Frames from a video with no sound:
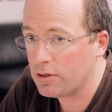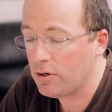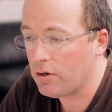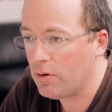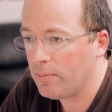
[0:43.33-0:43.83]

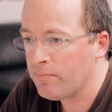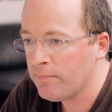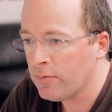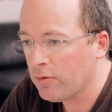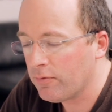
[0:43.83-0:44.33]

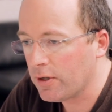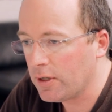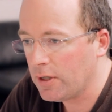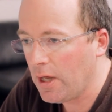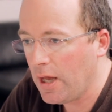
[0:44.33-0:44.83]
For
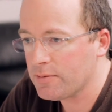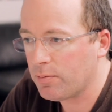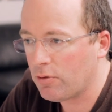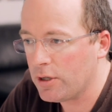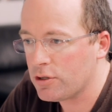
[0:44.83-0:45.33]
the
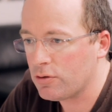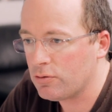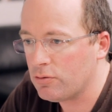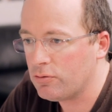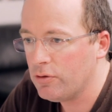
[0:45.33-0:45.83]

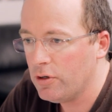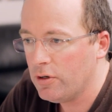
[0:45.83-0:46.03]
aspirational,